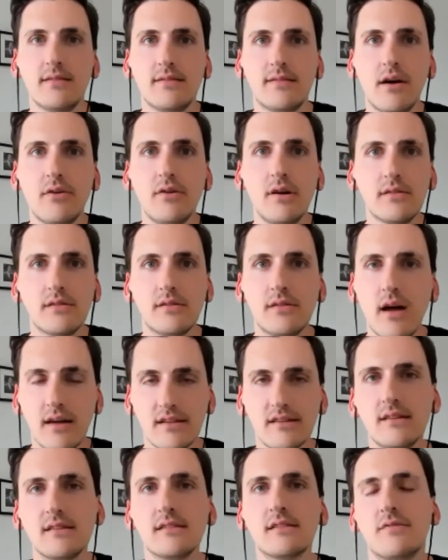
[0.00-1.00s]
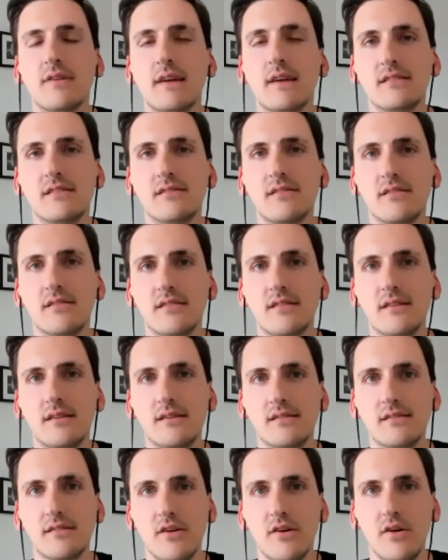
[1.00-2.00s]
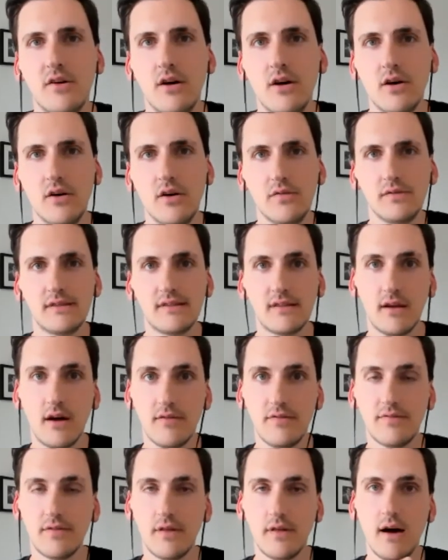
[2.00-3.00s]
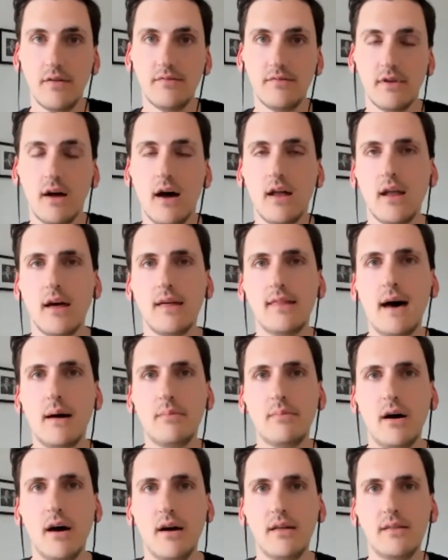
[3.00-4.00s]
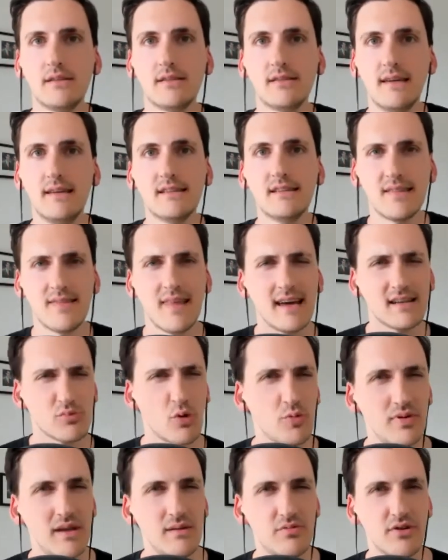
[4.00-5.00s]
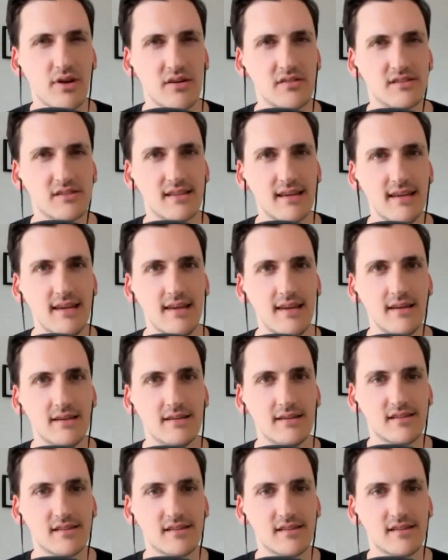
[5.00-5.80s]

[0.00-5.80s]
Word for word: There are dozens of instances of stuff that I've done like that behind the scenes. And that's what people don't see.